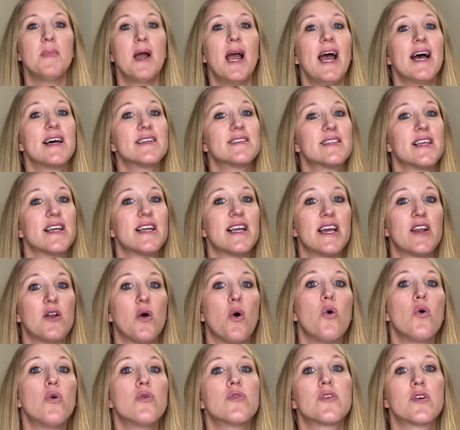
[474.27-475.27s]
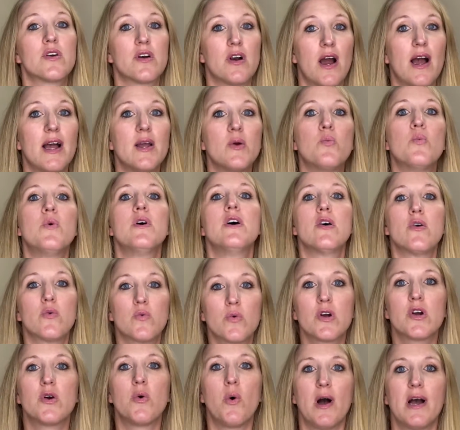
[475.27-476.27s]
As they get older, I will
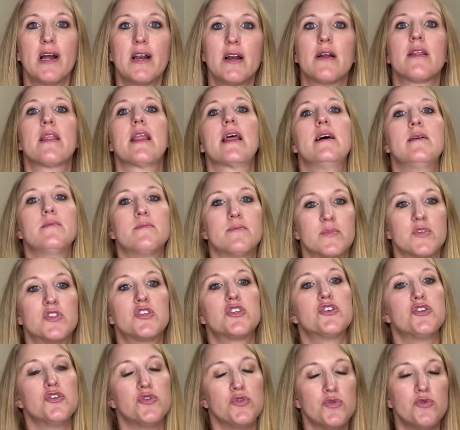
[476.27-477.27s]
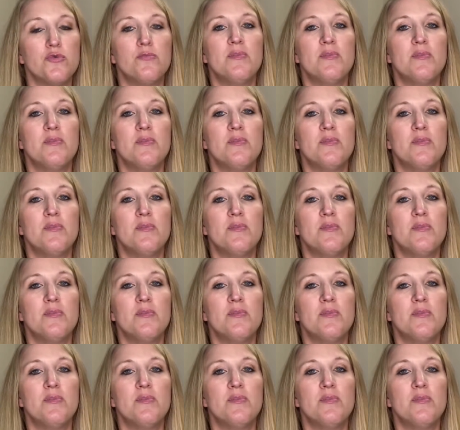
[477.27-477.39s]
require them to